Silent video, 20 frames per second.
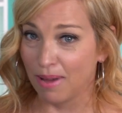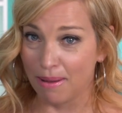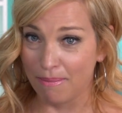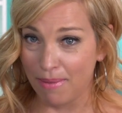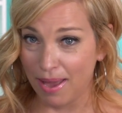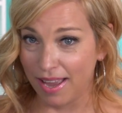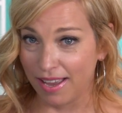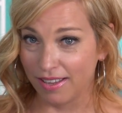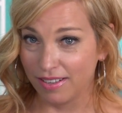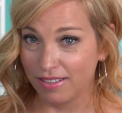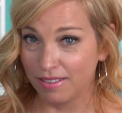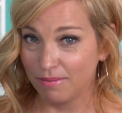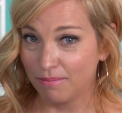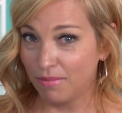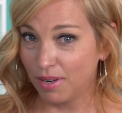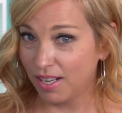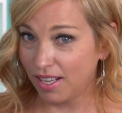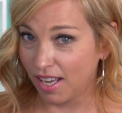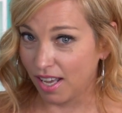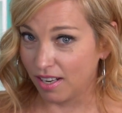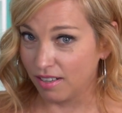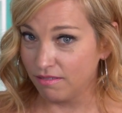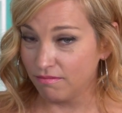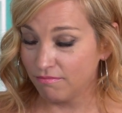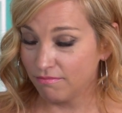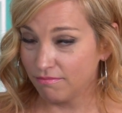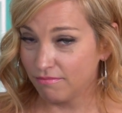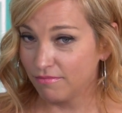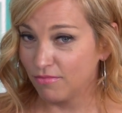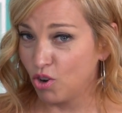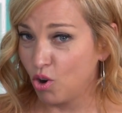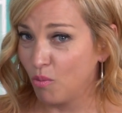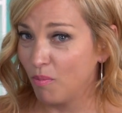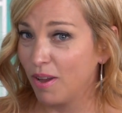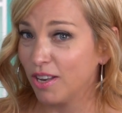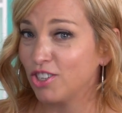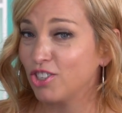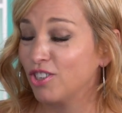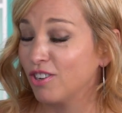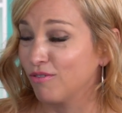my man, but again, no
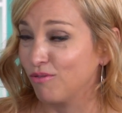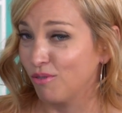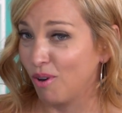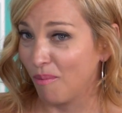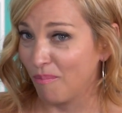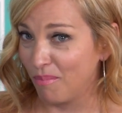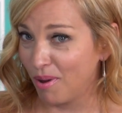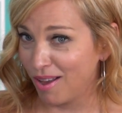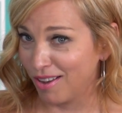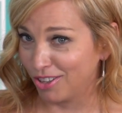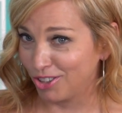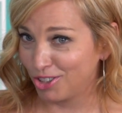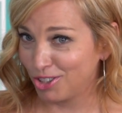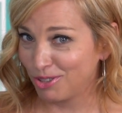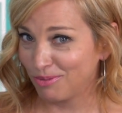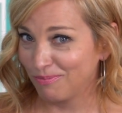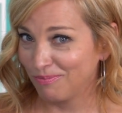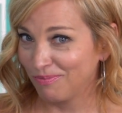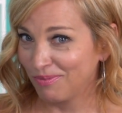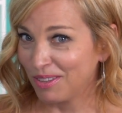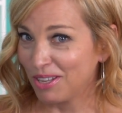mention of rum punch.